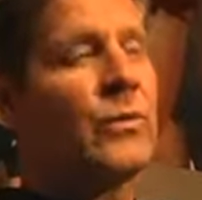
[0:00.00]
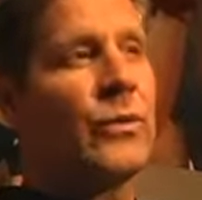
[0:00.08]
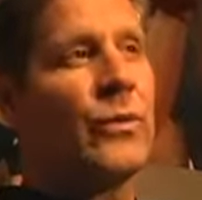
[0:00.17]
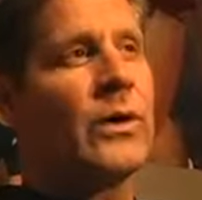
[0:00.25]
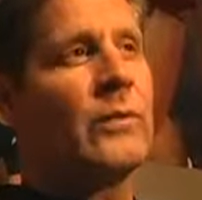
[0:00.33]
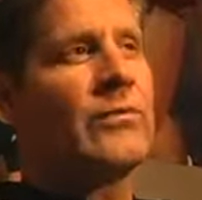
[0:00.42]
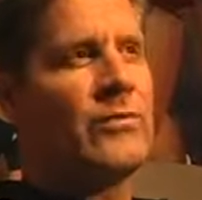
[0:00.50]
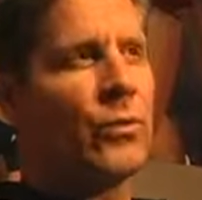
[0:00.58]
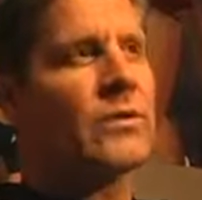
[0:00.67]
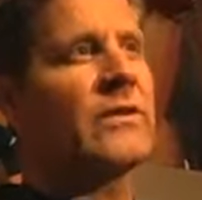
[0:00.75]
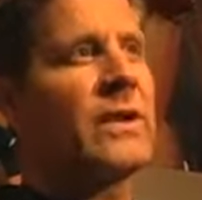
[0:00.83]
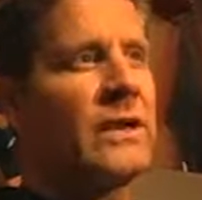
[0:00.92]
we went up
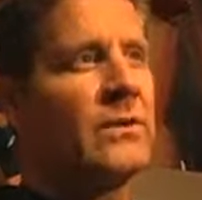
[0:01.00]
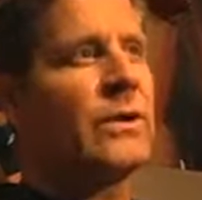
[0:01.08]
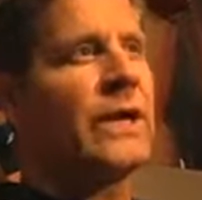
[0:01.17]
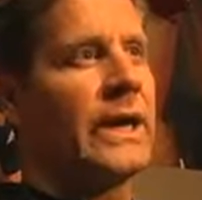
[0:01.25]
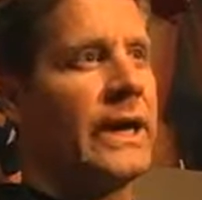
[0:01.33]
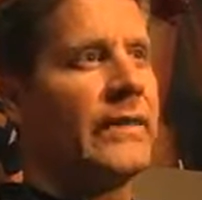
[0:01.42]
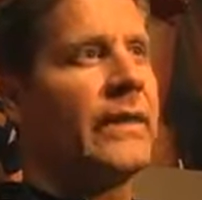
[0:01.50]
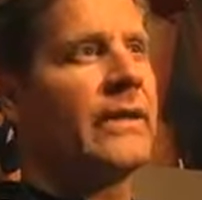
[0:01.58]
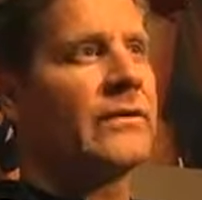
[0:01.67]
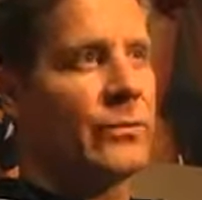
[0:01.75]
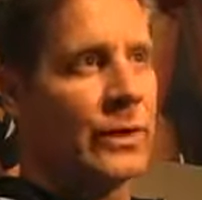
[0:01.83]
14 when he had that,